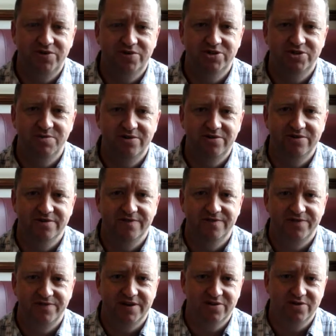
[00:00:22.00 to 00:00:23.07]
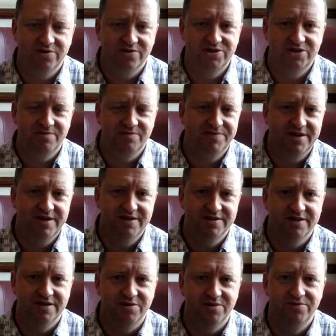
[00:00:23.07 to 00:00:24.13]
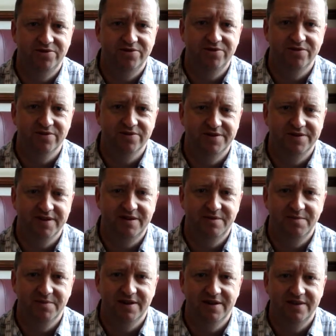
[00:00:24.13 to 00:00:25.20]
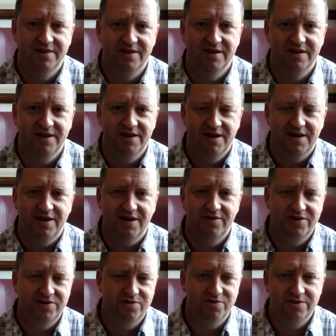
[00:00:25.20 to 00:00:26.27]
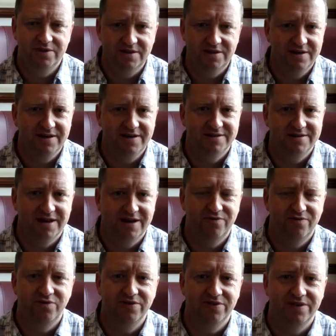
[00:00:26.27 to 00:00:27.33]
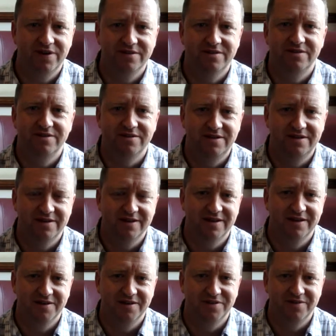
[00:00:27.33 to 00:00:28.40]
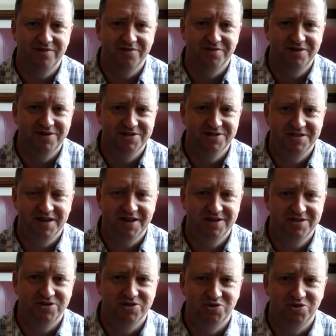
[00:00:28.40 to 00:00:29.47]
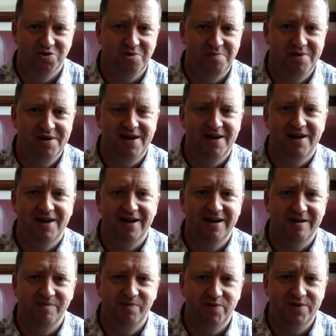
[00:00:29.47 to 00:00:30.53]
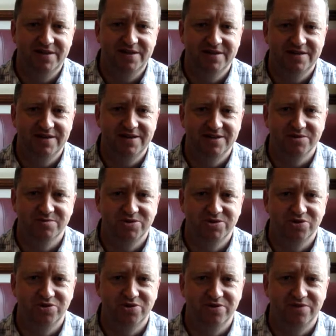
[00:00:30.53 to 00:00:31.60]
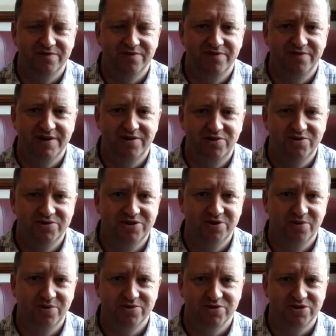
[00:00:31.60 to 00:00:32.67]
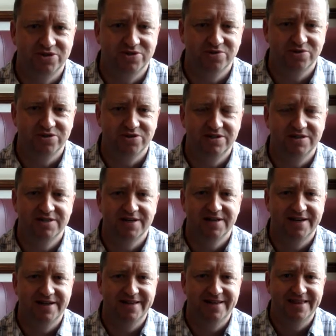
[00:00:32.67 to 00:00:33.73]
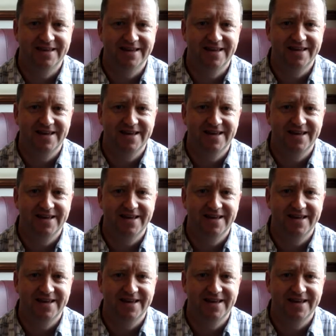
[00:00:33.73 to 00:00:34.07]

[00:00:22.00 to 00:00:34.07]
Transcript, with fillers: huge amount of technology updates that come through all the time. And I really don't need the next iPhone 33. I think really just that has to stop. We need to take some stock of using the world's resources, and